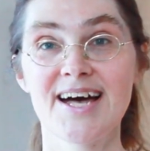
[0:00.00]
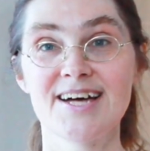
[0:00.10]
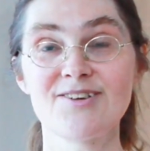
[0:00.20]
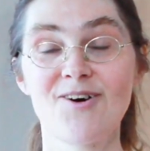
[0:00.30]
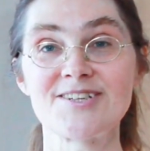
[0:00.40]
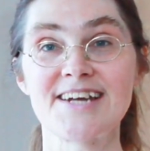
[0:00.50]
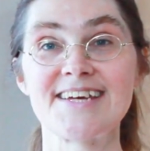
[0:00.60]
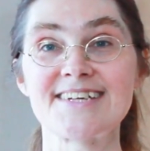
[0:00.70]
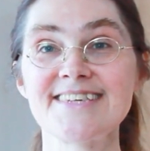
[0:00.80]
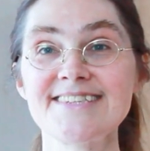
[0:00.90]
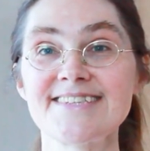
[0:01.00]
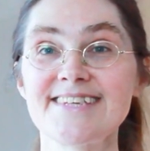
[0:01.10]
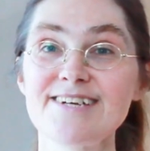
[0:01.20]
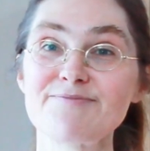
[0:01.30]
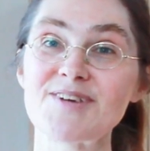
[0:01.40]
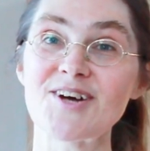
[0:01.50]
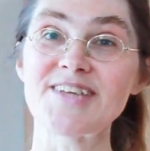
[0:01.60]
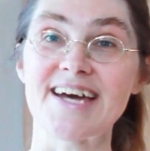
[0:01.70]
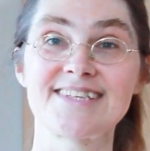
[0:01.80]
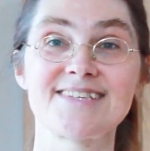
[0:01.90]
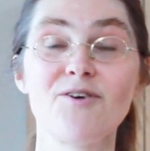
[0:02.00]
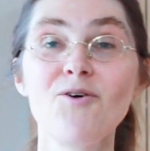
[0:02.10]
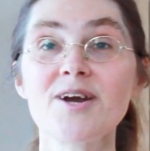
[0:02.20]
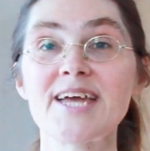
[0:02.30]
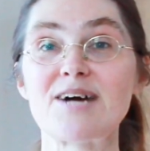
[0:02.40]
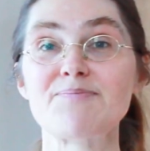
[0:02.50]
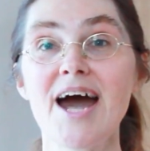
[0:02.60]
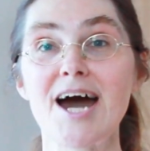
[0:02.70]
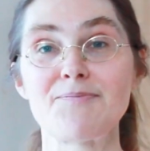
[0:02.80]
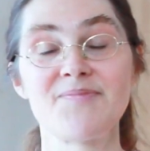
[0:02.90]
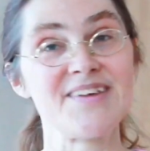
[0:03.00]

an already existing product or come up.